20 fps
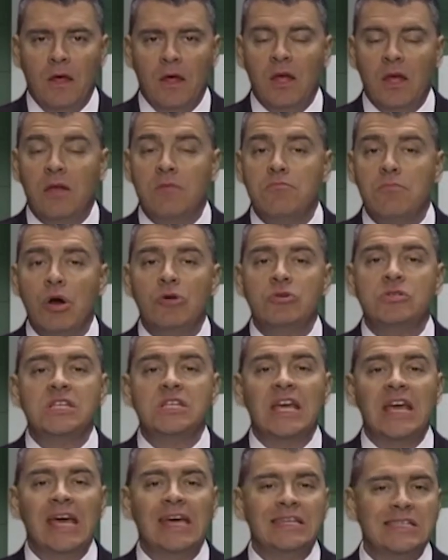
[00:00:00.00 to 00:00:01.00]
In
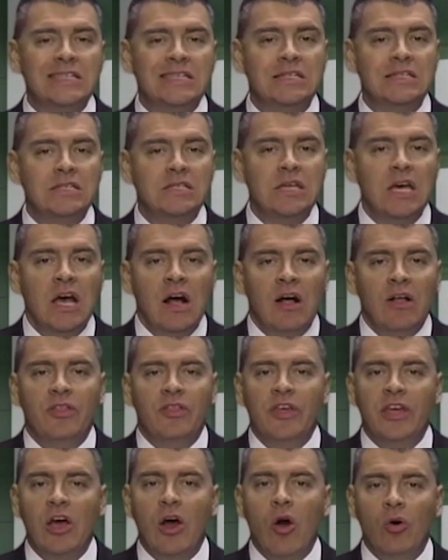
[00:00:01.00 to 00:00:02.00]
most cases,
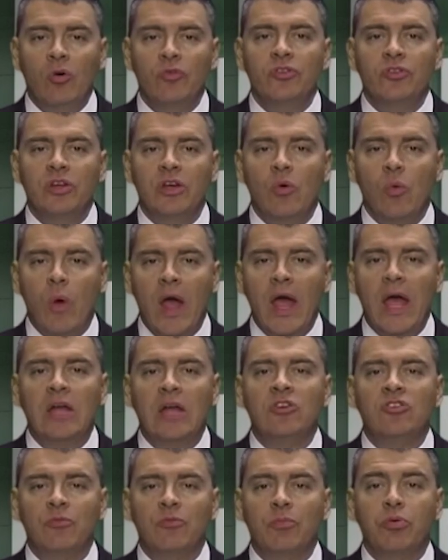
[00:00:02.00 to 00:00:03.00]
the only
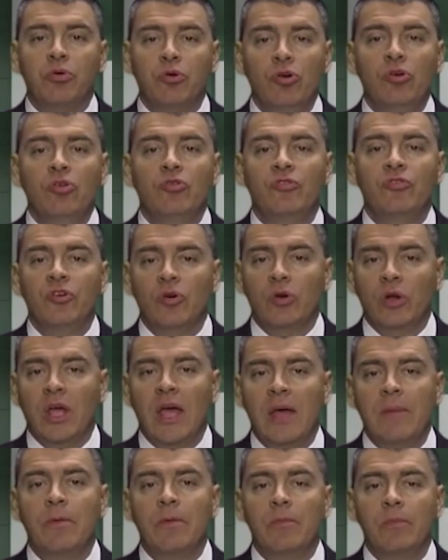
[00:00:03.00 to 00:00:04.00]
way to prove you're
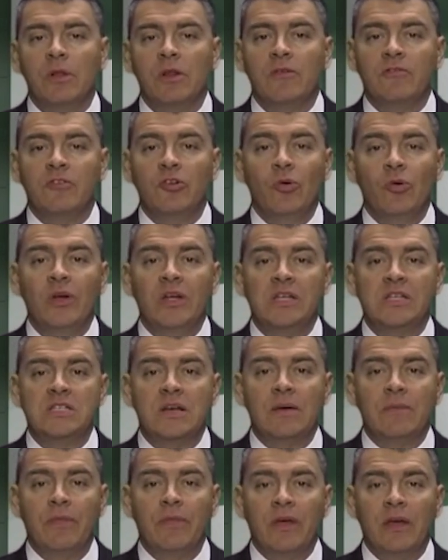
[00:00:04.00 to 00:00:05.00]
capable of doing
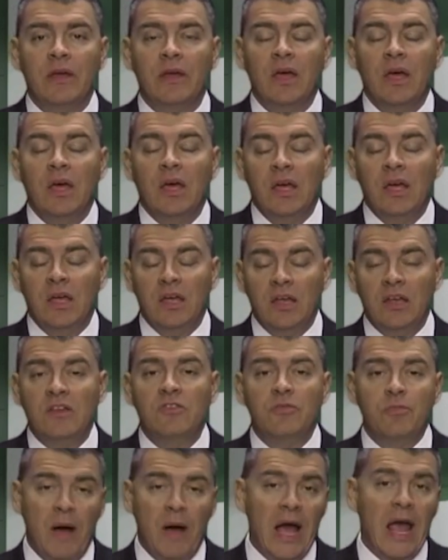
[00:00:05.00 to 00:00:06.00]
something
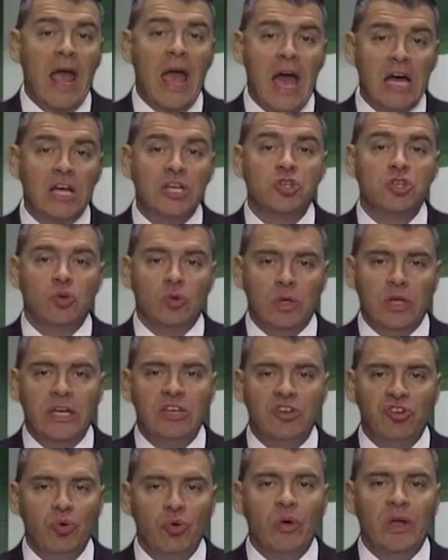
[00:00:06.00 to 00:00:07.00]
is by
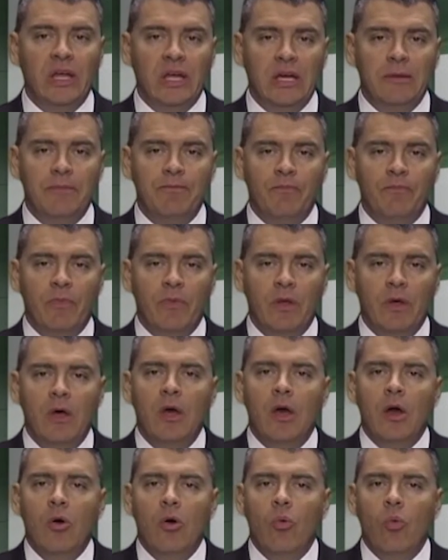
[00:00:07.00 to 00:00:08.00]
actually doing it.
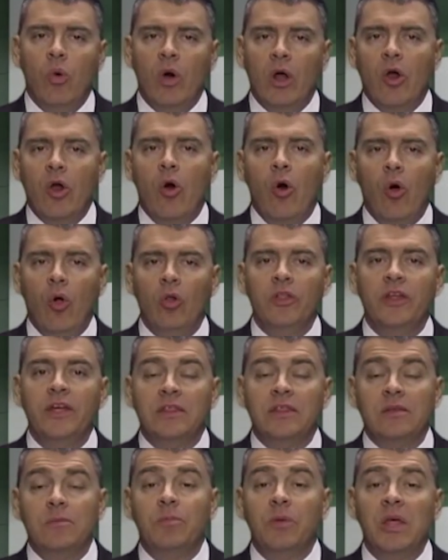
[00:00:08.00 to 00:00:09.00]
What
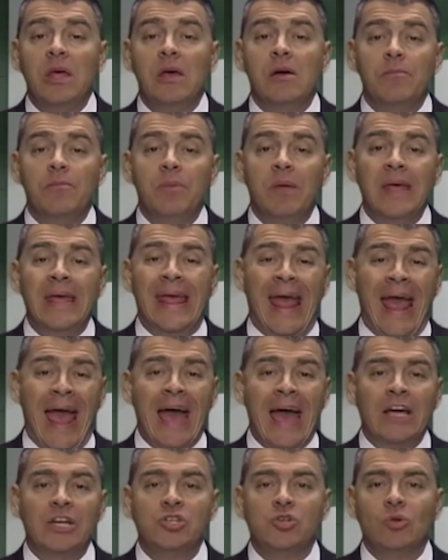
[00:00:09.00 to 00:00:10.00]
holding the P M P
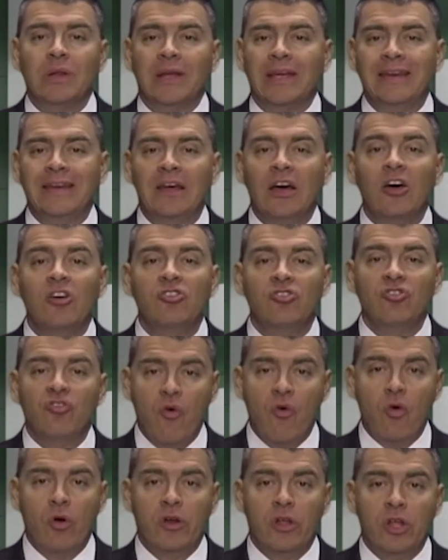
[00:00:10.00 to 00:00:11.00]
actually does
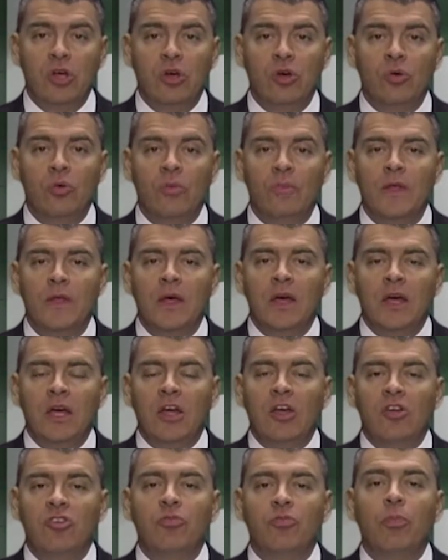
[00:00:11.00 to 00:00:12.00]
for you
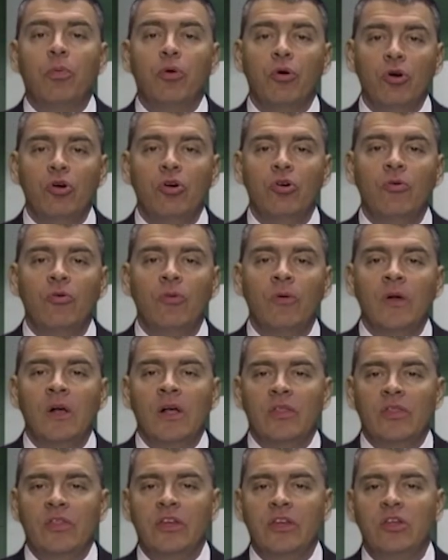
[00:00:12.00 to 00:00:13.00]
is prove
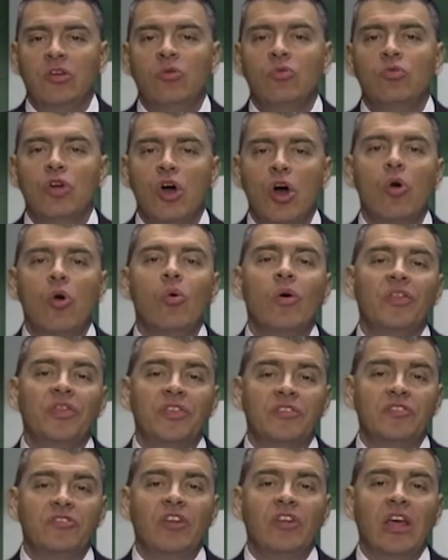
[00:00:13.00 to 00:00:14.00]
that you know what
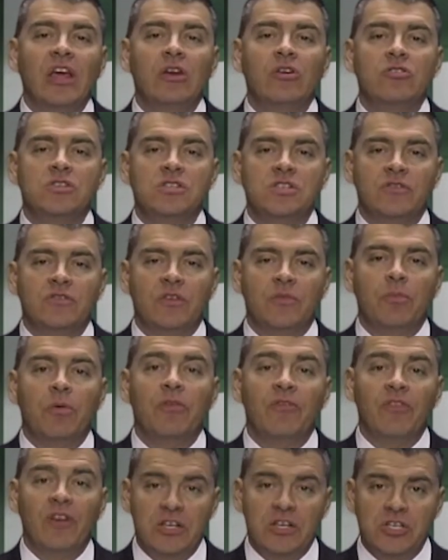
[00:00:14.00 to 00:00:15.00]
the standards of the
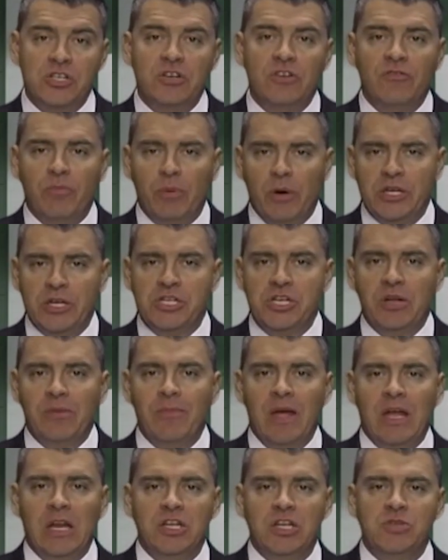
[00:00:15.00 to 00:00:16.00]
profession of project
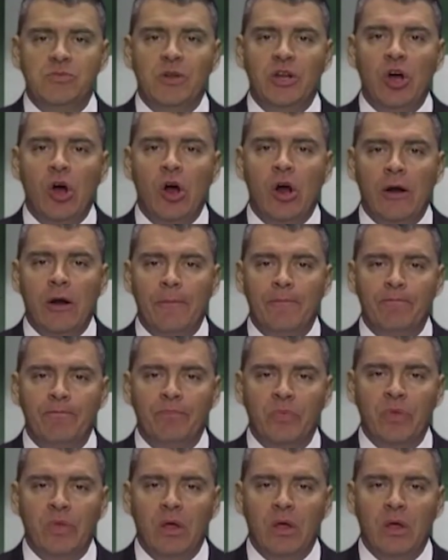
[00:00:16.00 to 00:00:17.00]
management are.
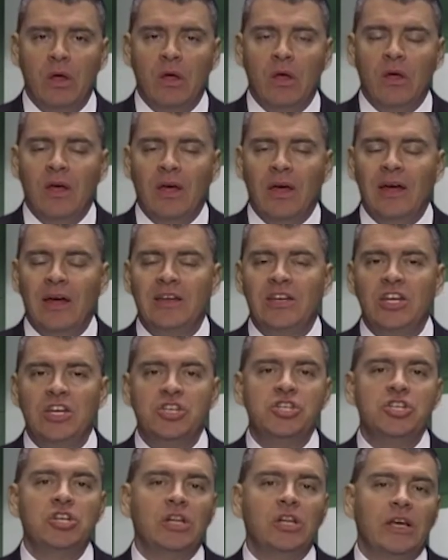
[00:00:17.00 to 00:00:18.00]

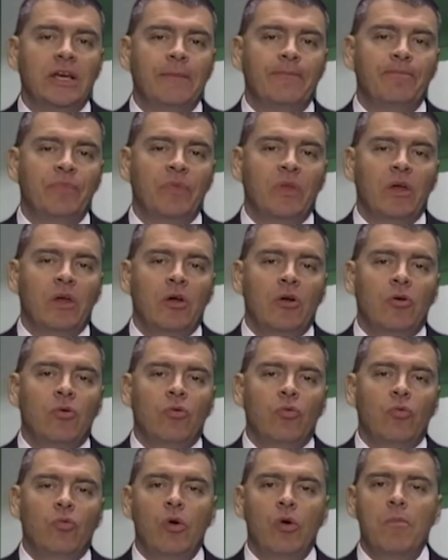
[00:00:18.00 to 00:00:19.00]
Additionally,
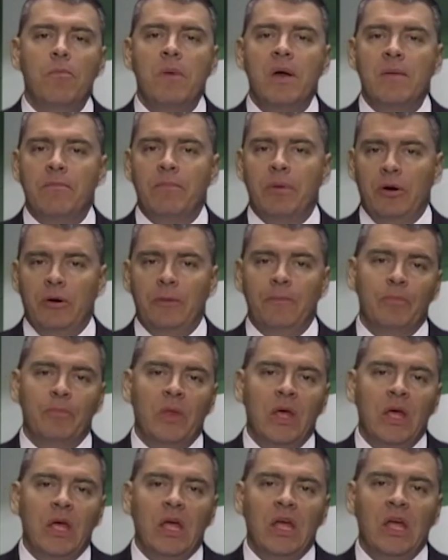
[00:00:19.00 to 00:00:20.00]
remember,
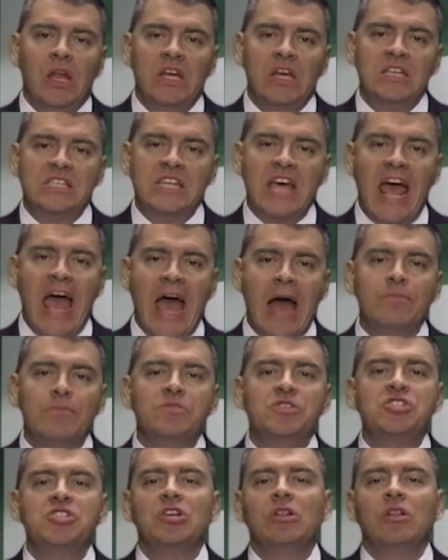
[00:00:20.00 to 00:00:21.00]
it is
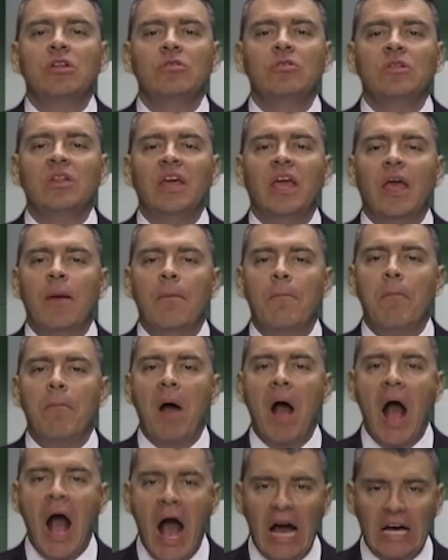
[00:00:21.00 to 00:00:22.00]
absolutely
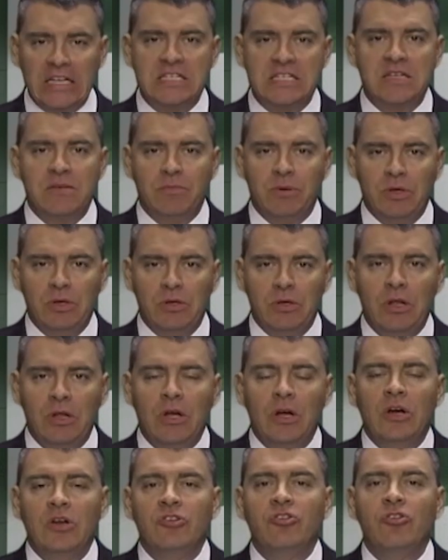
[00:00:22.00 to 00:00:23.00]
impossible
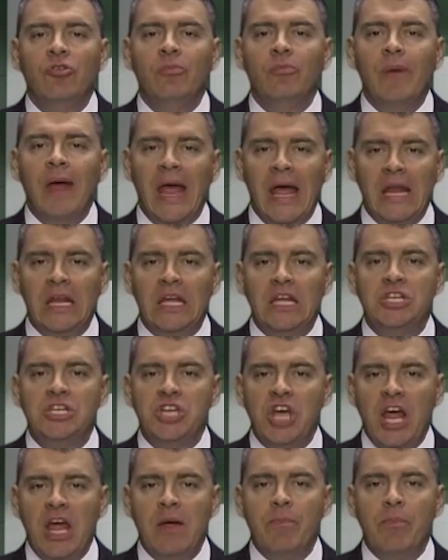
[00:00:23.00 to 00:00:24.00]
to
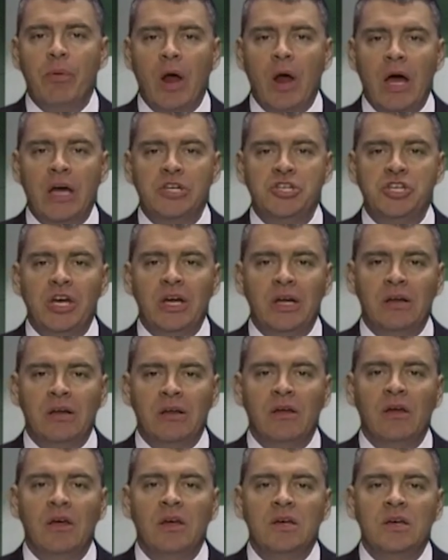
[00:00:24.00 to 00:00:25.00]
manage a project
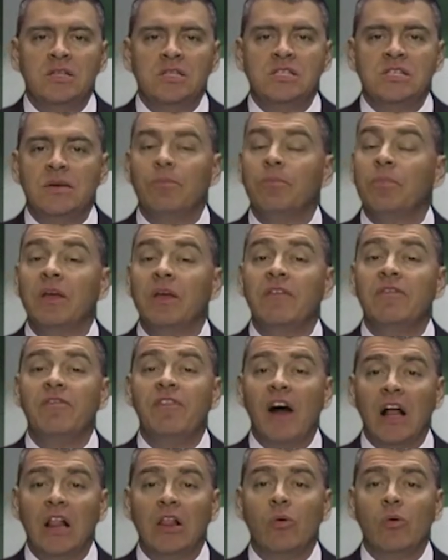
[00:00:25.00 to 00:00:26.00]
simply
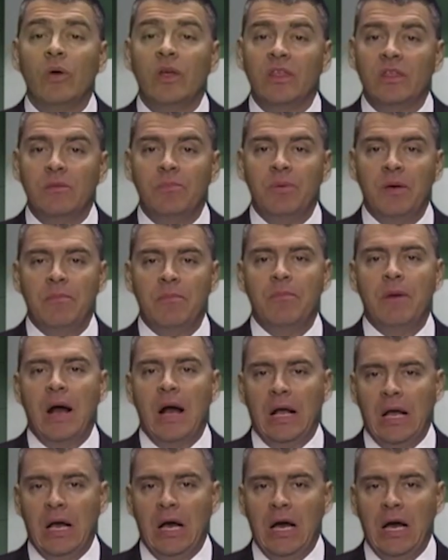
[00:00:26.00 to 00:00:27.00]
following the PMBOK
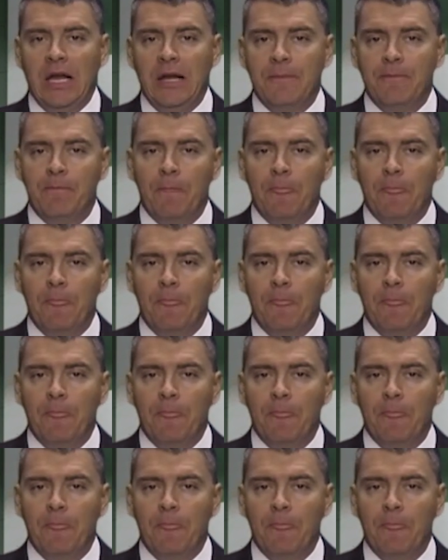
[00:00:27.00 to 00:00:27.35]
guide.